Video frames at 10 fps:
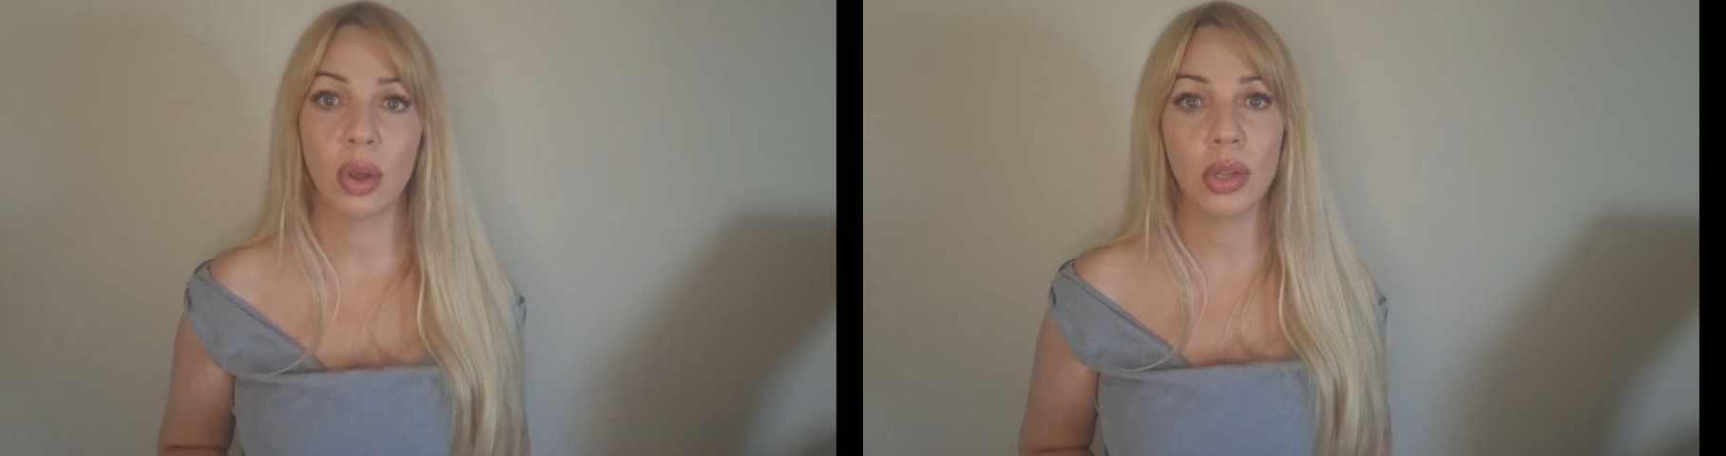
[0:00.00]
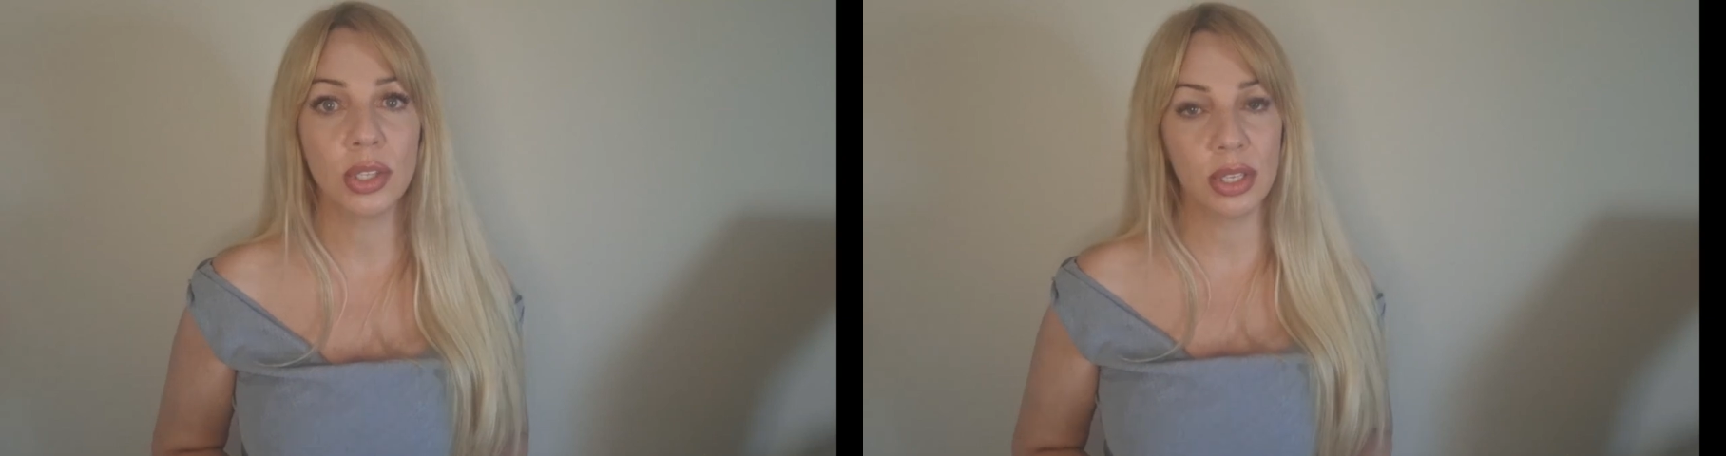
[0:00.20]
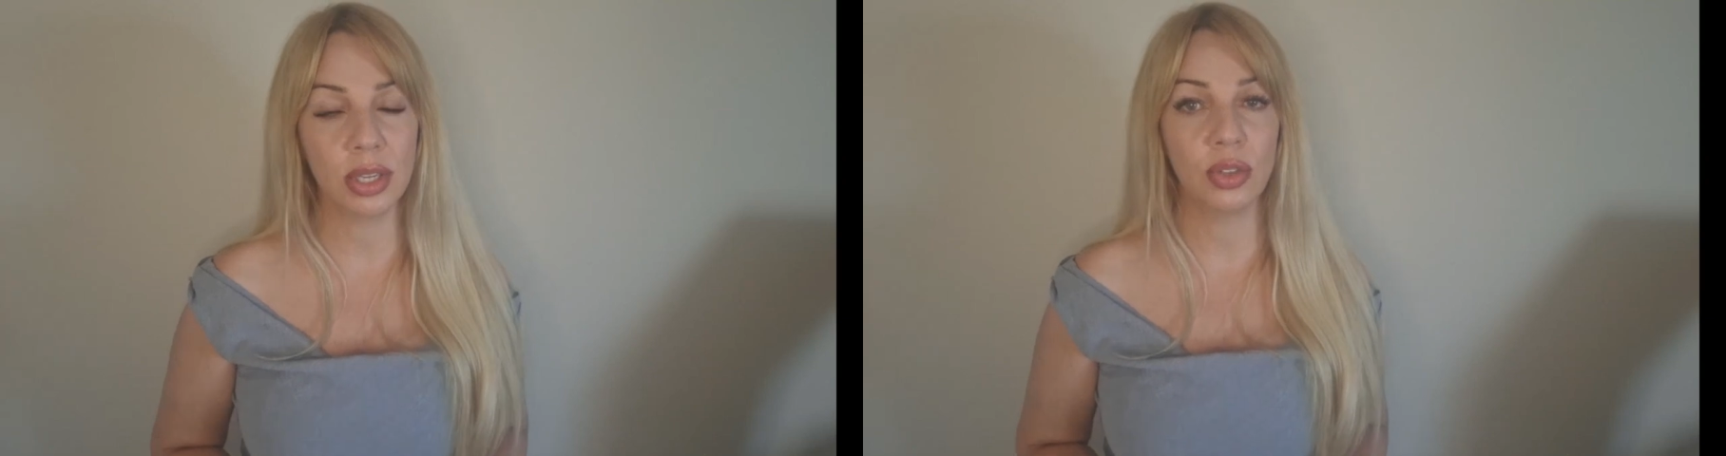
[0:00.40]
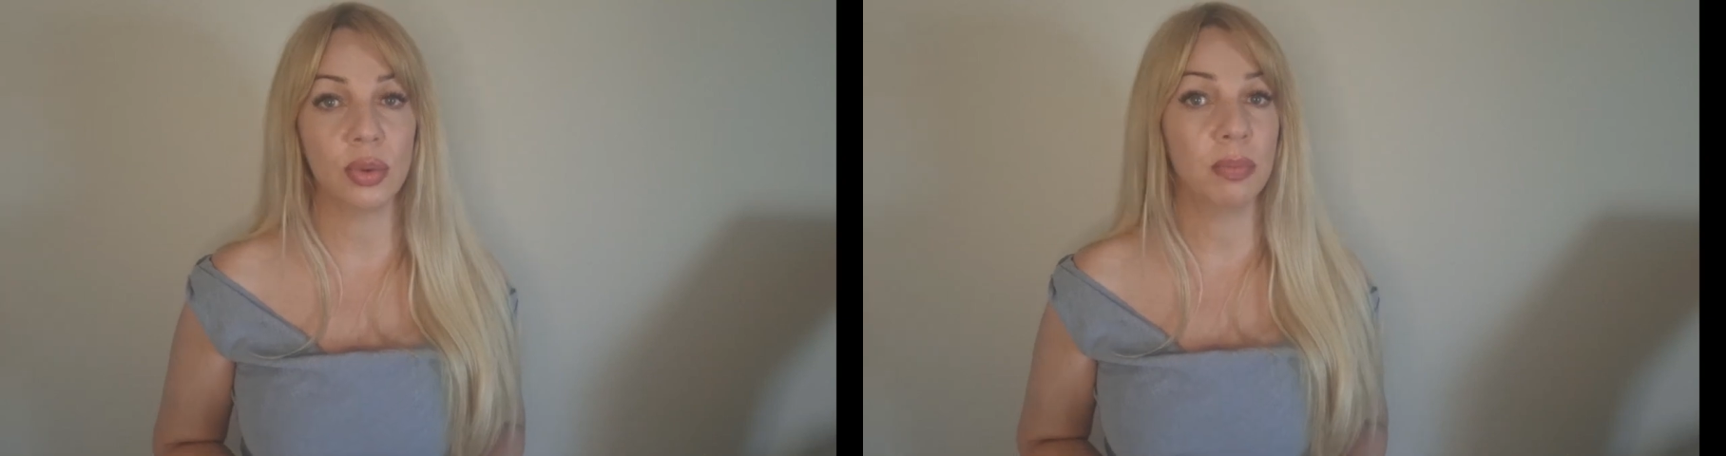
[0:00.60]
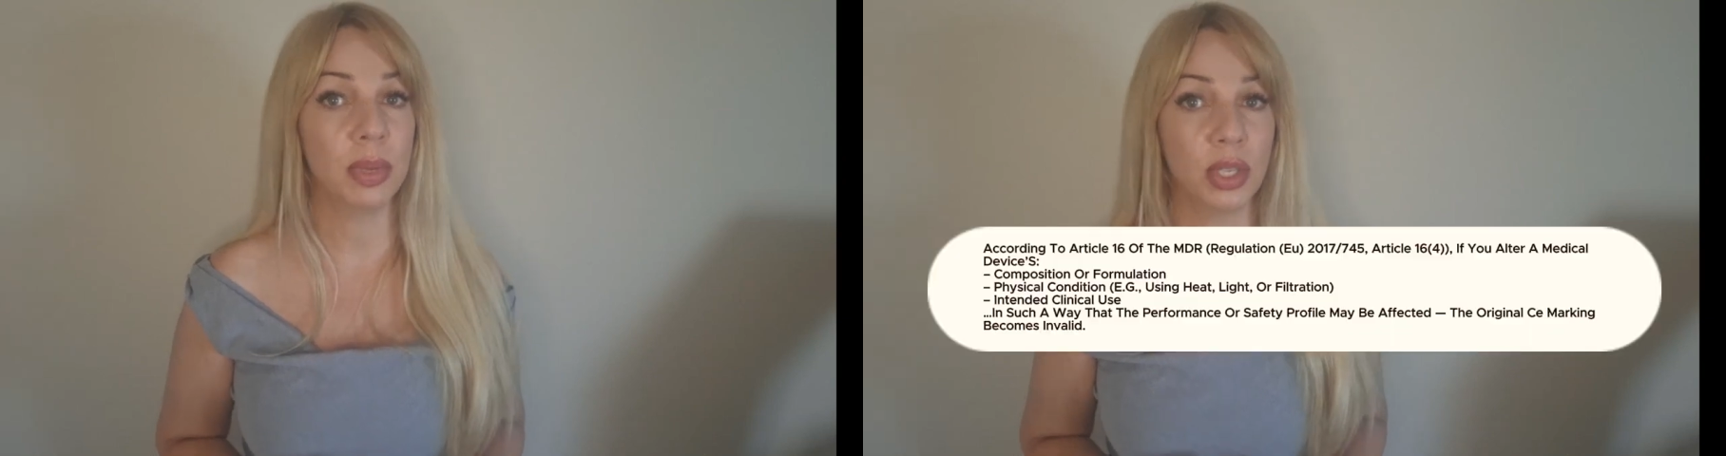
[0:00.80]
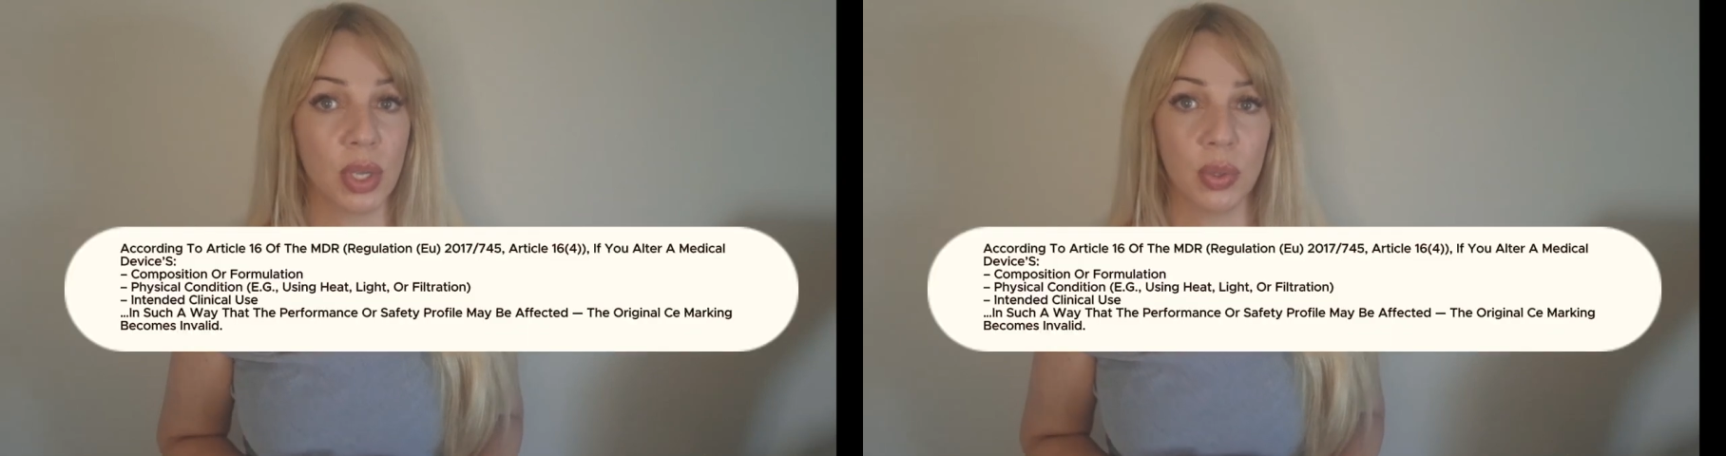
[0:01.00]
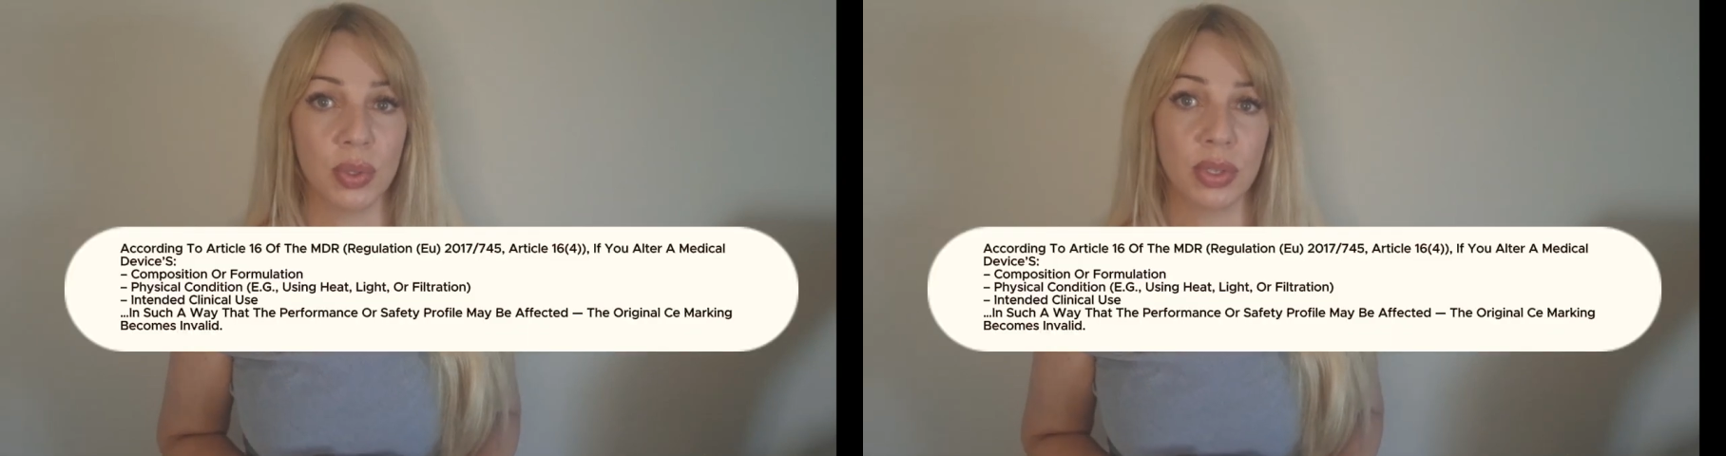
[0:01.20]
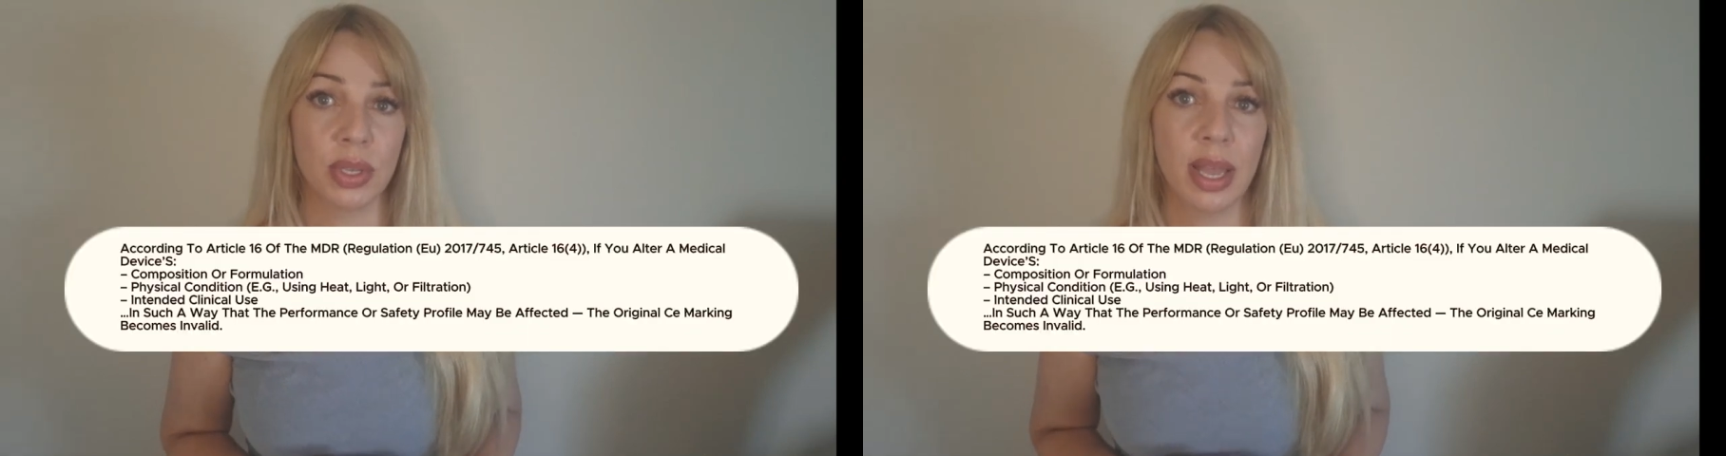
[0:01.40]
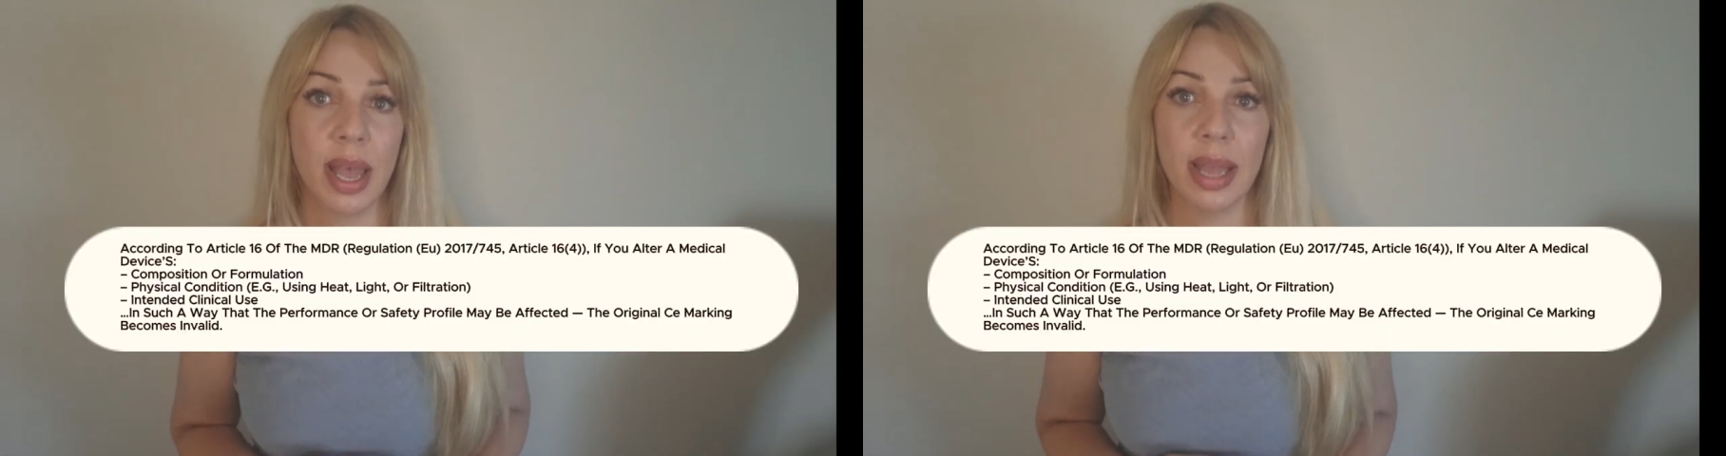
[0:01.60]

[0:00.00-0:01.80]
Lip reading: constitute misuse.